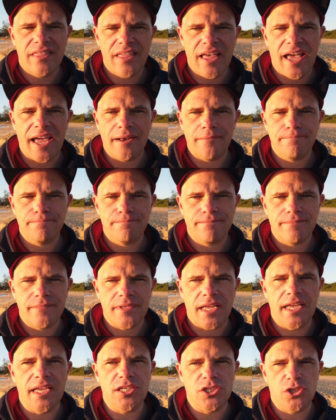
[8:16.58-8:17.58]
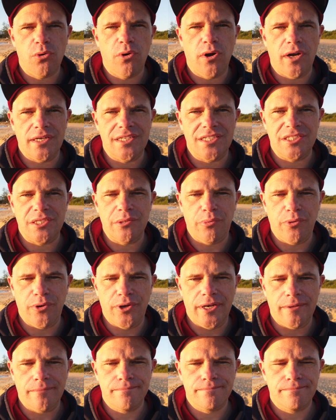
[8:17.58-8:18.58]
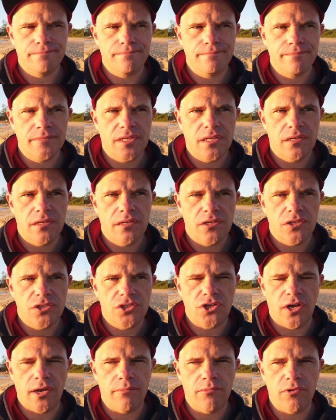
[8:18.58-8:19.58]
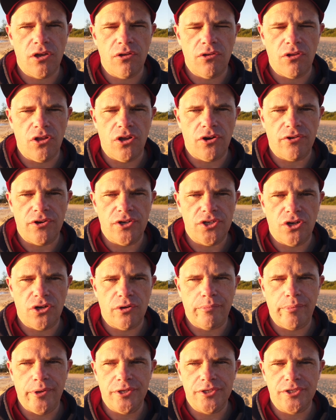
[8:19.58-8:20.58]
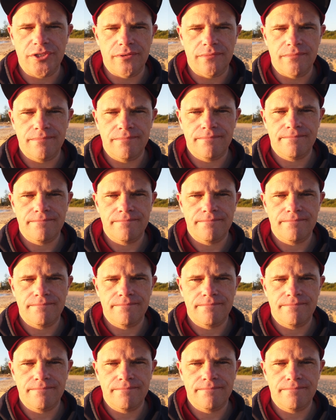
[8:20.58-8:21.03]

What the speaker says: That is quite disappointing. So I'm no longer a dog person.